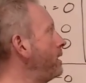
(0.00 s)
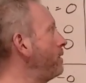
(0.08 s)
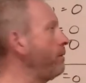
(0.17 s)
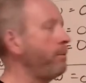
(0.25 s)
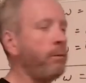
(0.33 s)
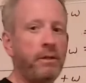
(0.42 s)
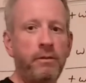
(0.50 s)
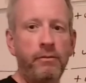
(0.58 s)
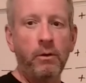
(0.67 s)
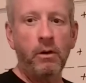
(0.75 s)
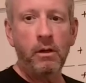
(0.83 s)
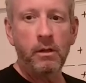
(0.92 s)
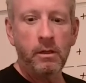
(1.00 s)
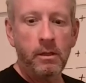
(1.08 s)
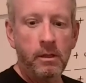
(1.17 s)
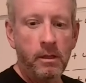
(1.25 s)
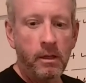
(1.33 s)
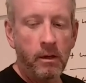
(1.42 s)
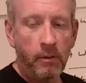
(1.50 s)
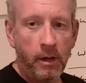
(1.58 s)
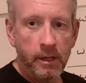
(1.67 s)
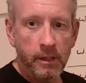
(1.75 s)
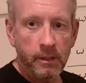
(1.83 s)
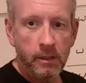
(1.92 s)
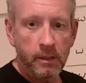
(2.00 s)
and 3.24. All right.